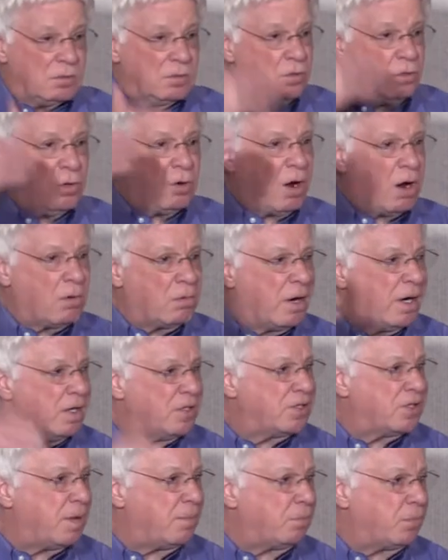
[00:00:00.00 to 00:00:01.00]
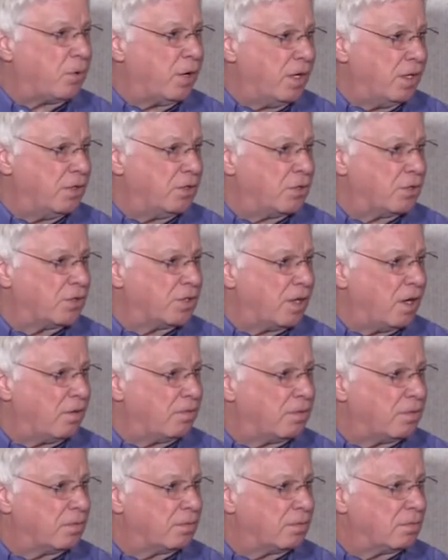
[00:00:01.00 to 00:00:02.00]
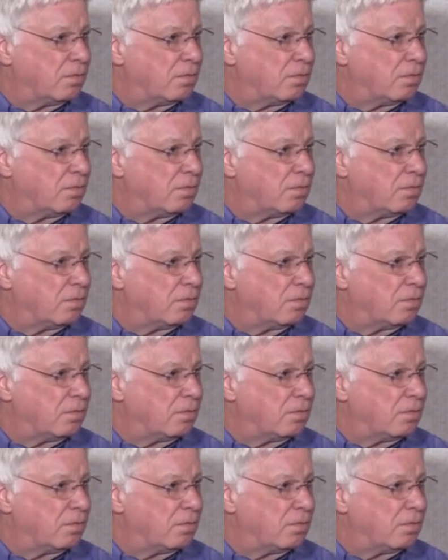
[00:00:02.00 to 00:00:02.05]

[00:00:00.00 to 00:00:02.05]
you already separated yourself.